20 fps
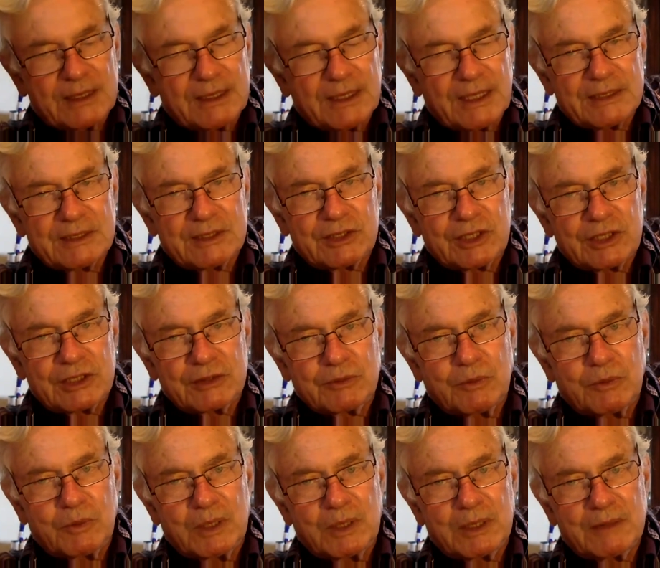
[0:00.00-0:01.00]
And that's just
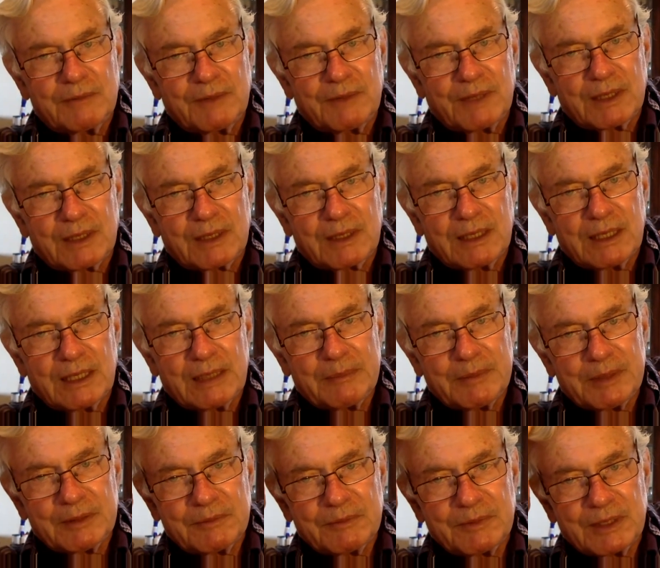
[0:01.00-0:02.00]
one of our
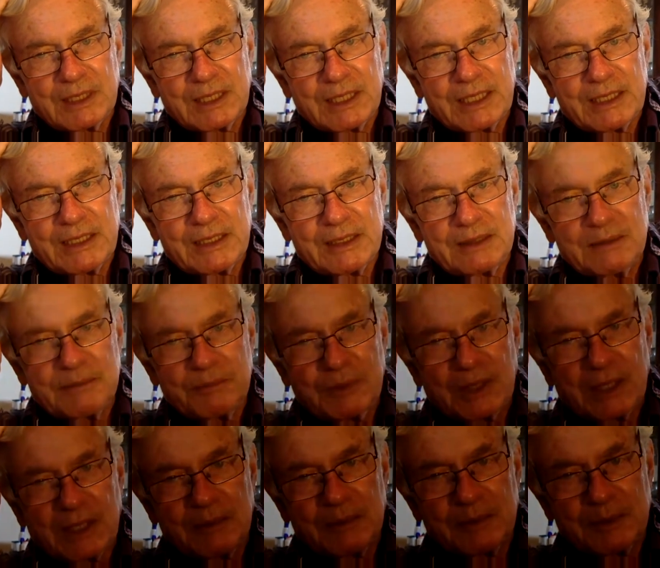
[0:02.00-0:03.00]
climate related
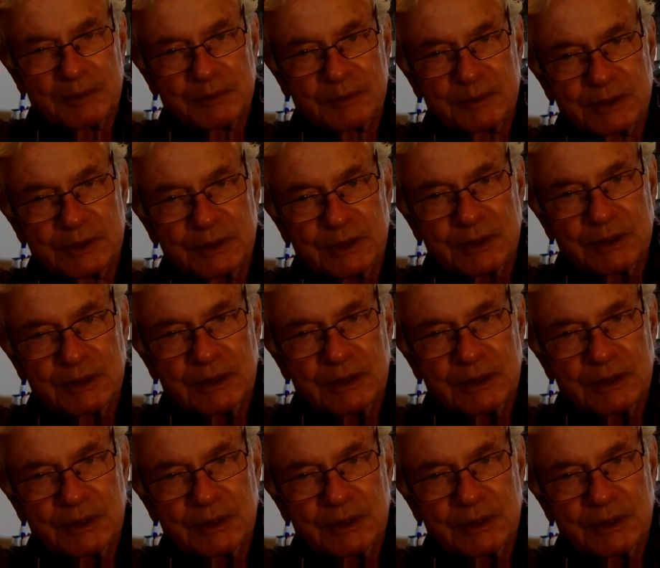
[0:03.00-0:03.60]
problems.